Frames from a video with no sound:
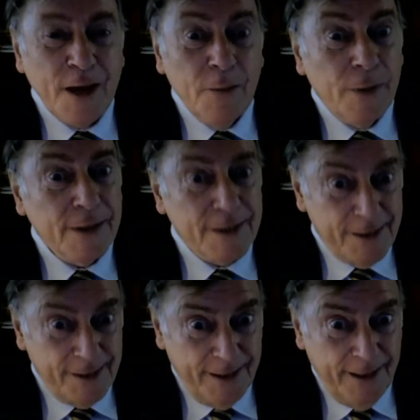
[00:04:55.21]
But as I
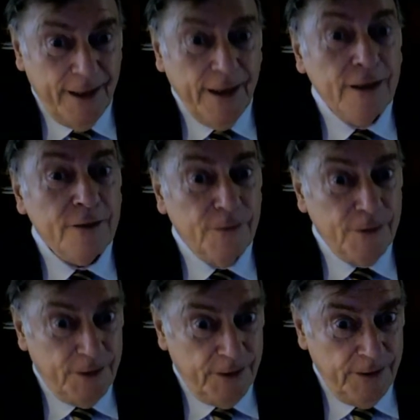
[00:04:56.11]
say, it's fun
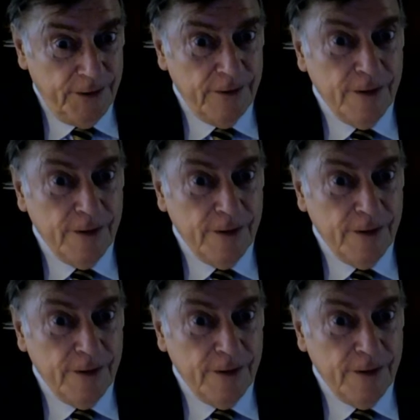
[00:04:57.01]
to do,